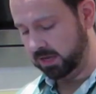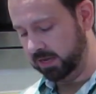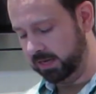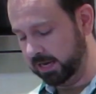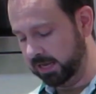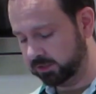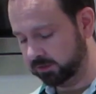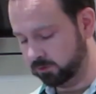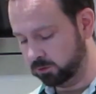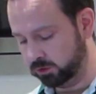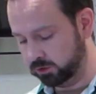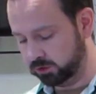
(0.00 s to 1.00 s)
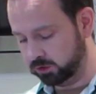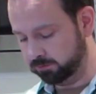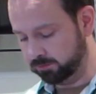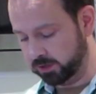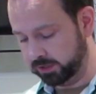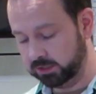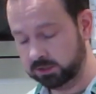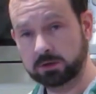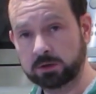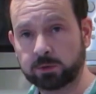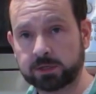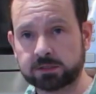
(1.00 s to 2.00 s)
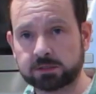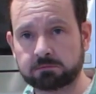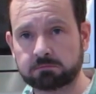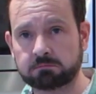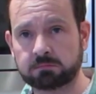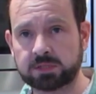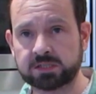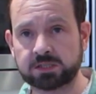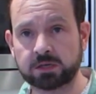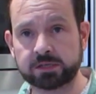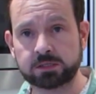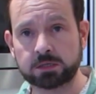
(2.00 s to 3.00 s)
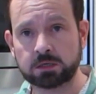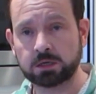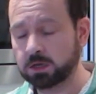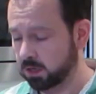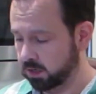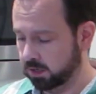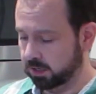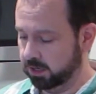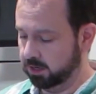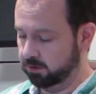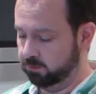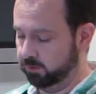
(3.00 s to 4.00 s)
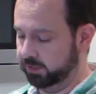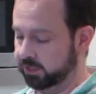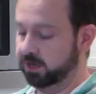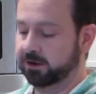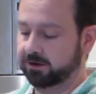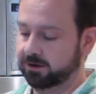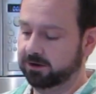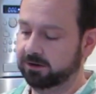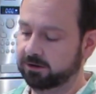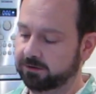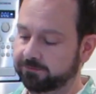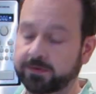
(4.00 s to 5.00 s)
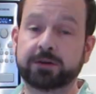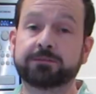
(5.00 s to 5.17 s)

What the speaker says: unless of course your supermarket is doing ones this size, which are very,